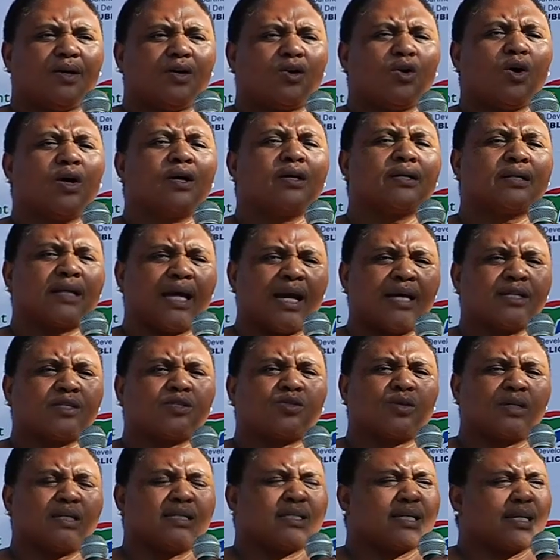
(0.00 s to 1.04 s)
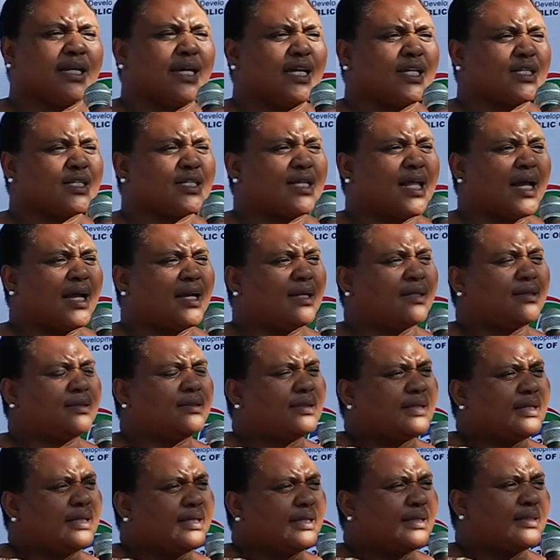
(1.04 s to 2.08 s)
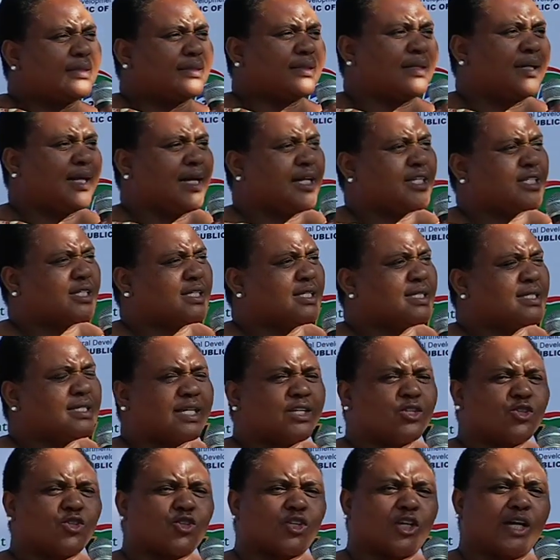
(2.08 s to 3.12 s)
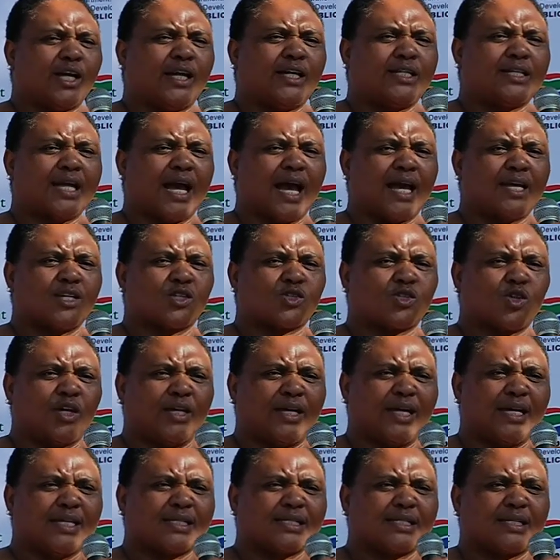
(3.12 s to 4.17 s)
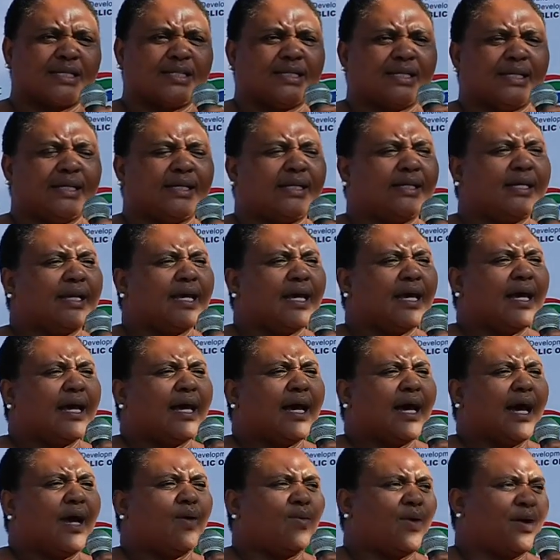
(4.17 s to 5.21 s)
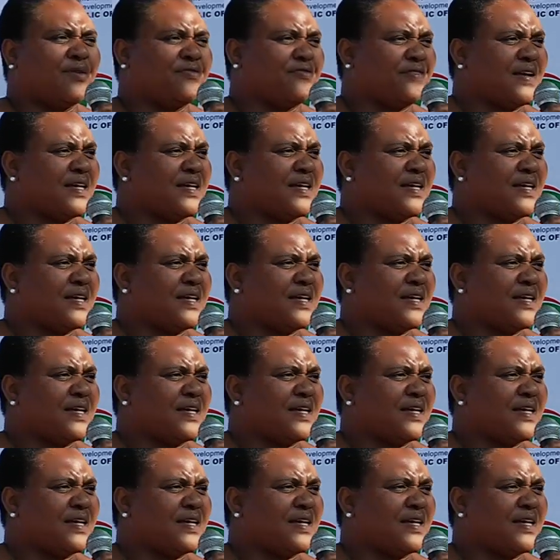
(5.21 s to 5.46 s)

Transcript: Congrats to international relations and trade. I saw yesterday our